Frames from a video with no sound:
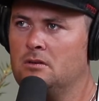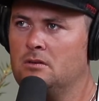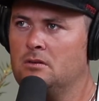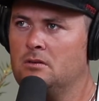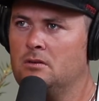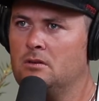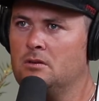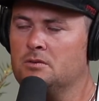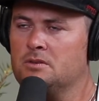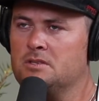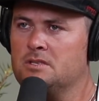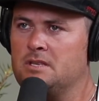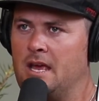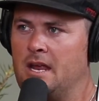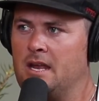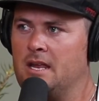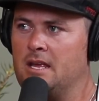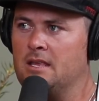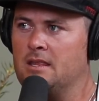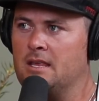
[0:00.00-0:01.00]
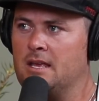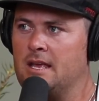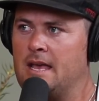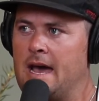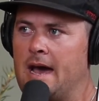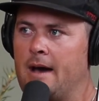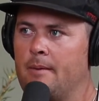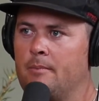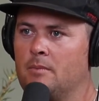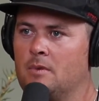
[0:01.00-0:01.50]
you know, standing in the
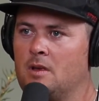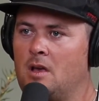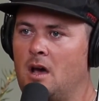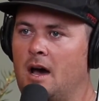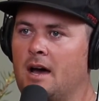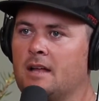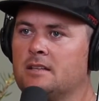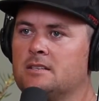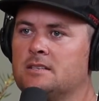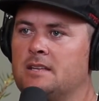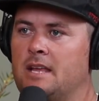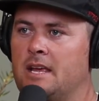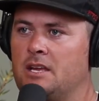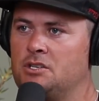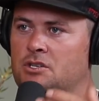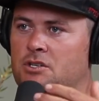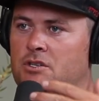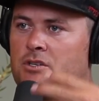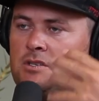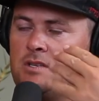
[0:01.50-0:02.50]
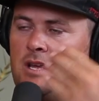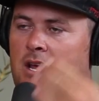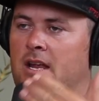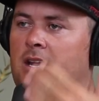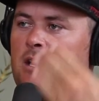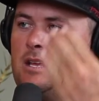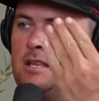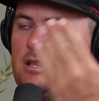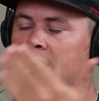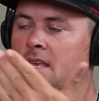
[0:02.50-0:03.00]
gap, God's nature
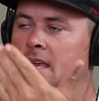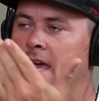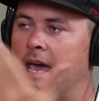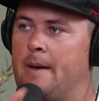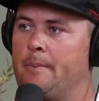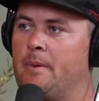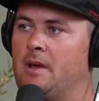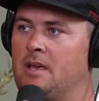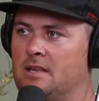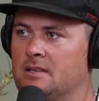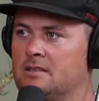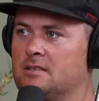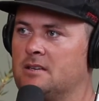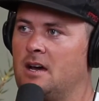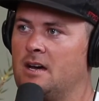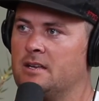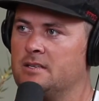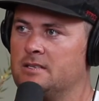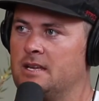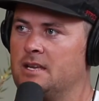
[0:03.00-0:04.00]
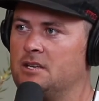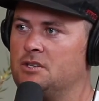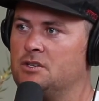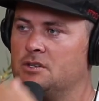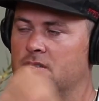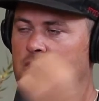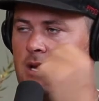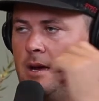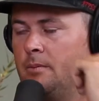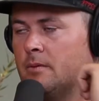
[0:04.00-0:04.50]
standing in the gap against God's
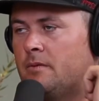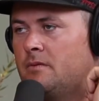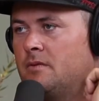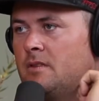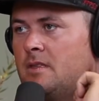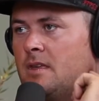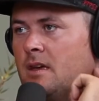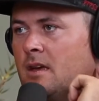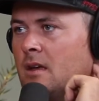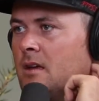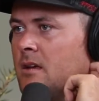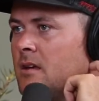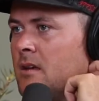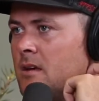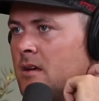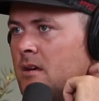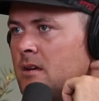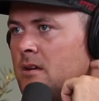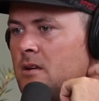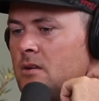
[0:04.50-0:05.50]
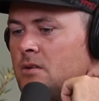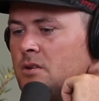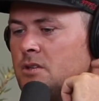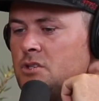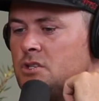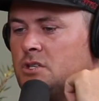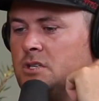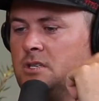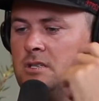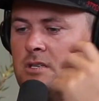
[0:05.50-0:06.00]
nature type of a thing. You know, that
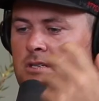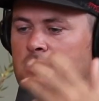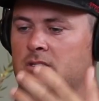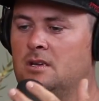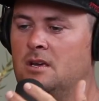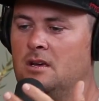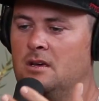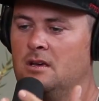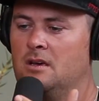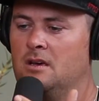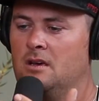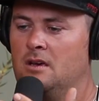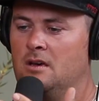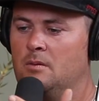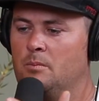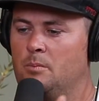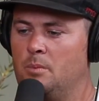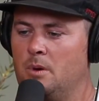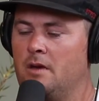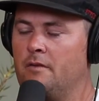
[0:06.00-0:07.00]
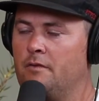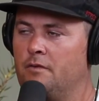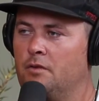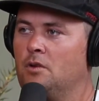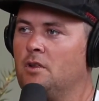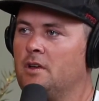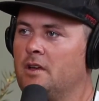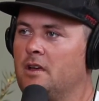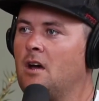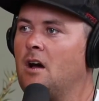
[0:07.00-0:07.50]
Jesus, being
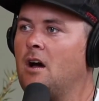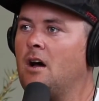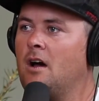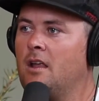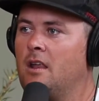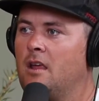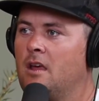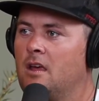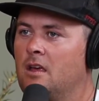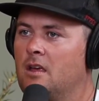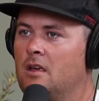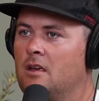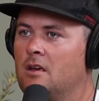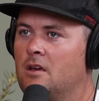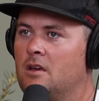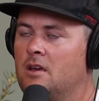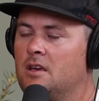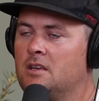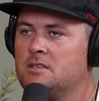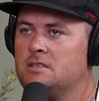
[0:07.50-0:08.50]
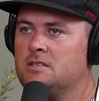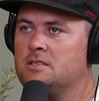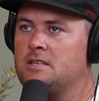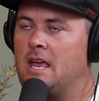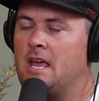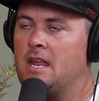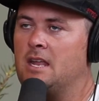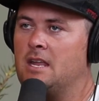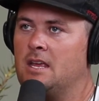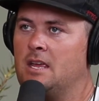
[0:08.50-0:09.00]
fully God, is
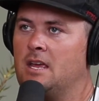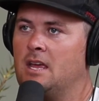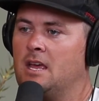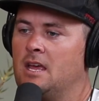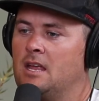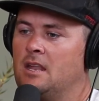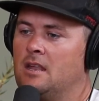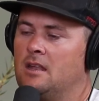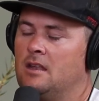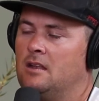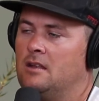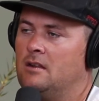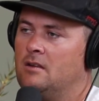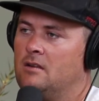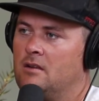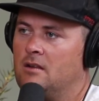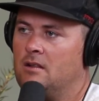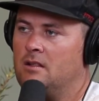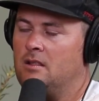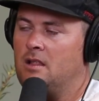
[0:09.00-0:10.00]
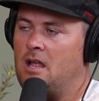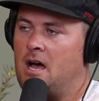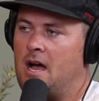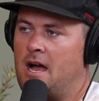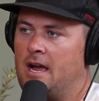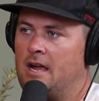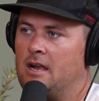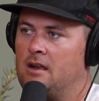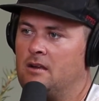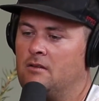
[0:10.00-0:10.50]
standing in
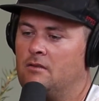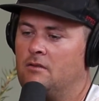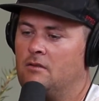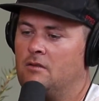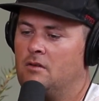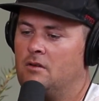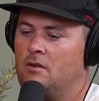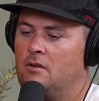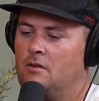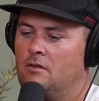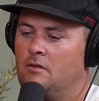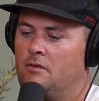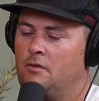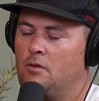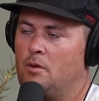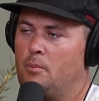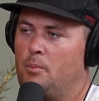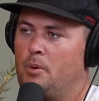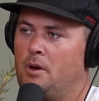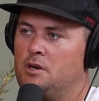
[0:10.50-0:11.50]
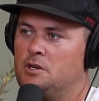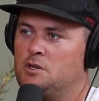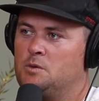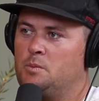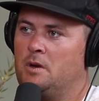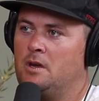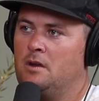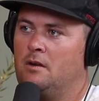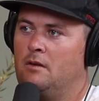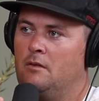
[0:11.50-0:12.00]
line for the
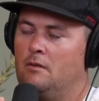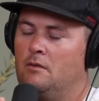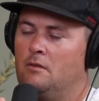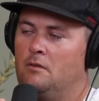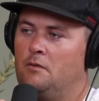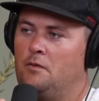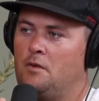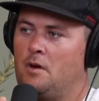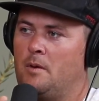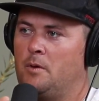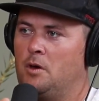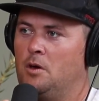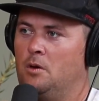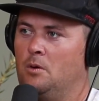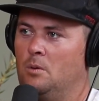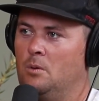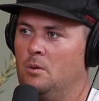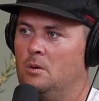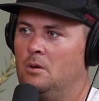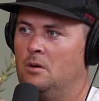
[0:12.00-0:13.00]
punishment from who?